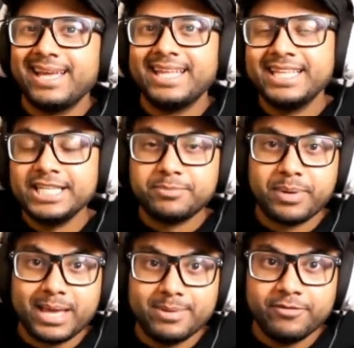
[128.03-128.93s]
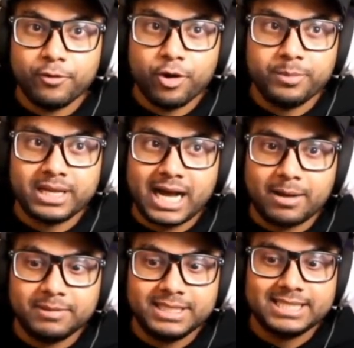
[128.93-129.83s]
In his baby form,
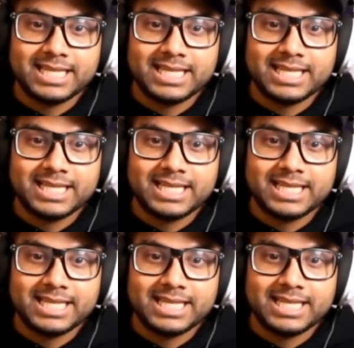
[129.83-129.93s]
Goblin is